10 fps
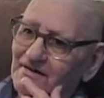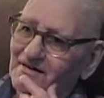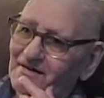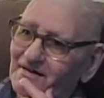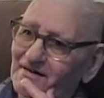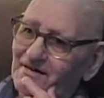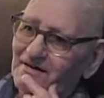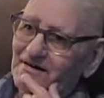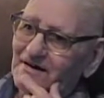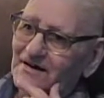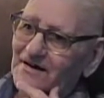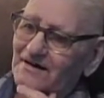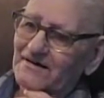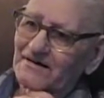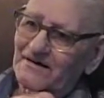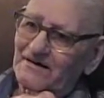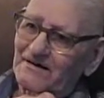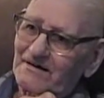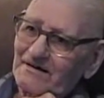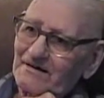Did you ever
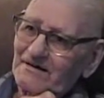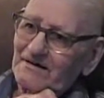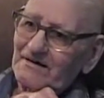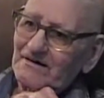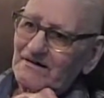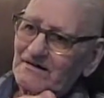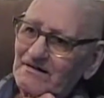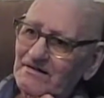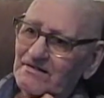own a car before?